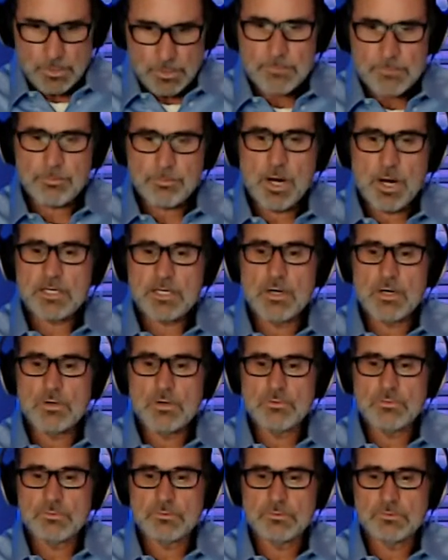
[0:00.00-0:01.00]

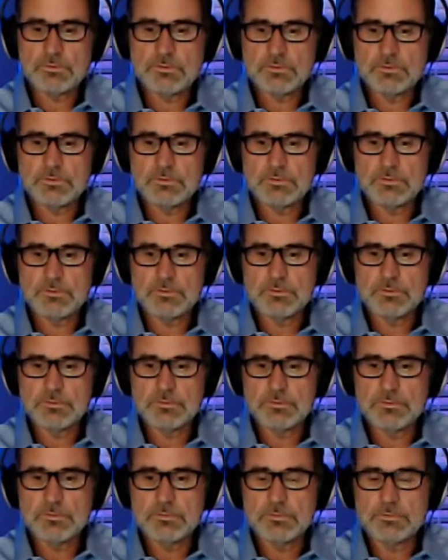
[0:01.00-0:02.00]
Bronco
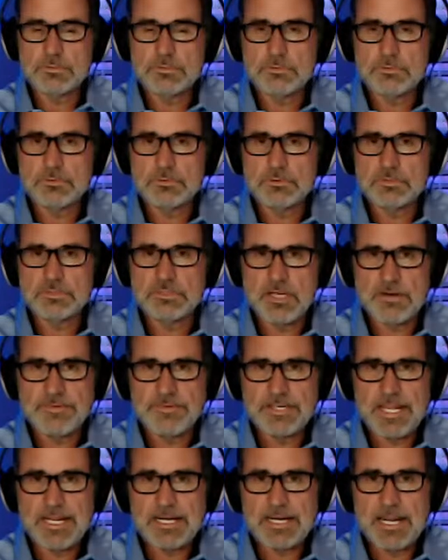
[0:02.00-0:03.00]

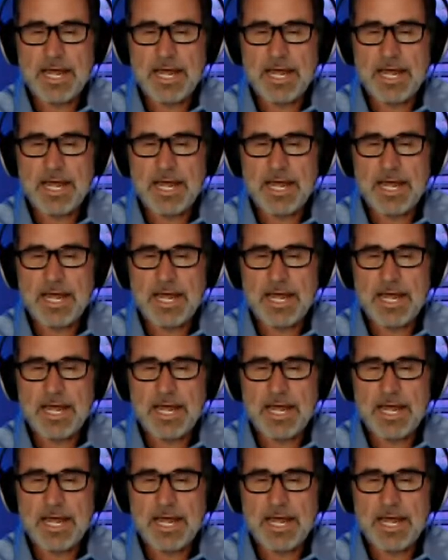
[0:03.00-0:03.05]
78,